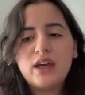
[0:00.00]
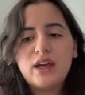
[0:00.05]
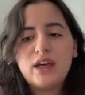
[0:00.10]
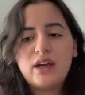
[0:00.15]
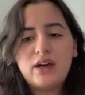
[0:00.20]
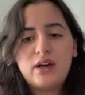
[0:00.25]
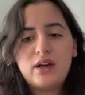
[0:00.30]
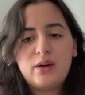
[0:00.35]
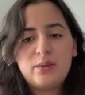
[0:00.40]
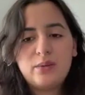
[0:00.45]

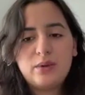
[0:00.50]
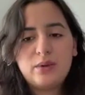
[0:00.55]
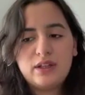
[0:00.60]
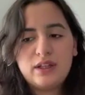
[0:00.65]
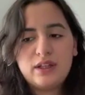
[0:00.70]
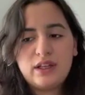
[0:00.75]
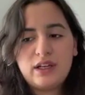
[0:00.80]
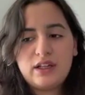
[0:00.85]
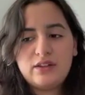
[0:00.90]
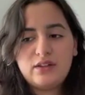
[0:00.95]

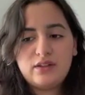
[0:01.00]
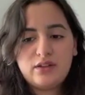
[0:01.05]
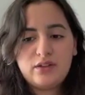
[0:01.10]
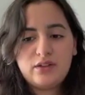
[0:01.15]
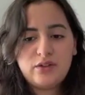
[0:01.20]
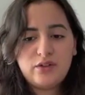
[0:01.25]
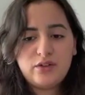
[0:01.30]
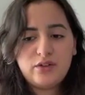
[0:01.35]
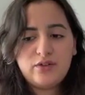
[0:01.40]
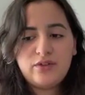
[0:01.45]
We got to
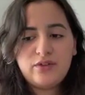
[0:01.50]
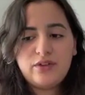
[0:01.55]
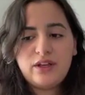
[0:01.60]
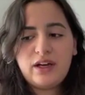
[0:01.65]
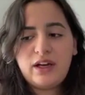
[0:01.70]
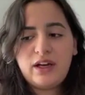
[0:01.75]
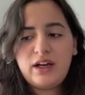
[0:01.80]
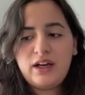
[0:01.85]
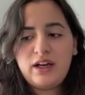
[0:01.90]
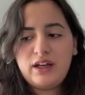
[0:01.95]
learn all of
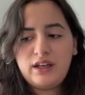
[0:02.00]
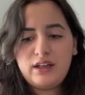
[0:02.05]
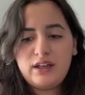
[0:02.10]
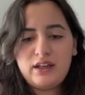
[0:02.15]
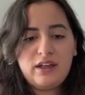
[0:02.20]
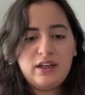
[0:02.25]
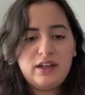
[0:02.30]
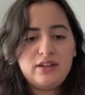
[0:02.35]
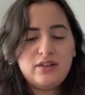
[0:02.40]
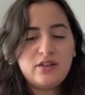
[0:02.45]
that,
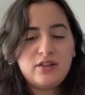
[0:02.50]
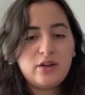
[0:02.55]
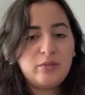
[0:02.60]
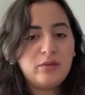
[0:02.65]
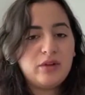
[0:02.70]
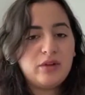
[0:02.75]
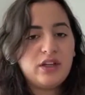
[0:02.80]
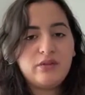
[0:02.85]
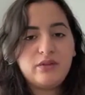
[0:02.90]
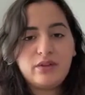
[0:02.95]
engage,
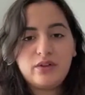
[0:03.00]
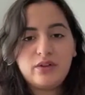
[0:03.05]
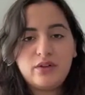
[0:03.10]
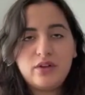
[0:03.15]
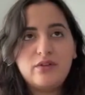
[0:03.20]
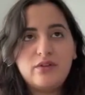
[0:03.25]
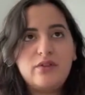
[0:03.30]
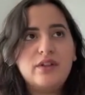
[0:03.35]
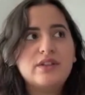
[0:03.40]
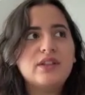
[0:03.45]
communicate with
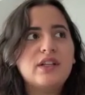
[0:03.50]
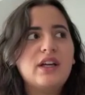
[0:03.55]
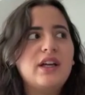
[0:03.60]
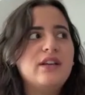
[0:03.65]
all of us.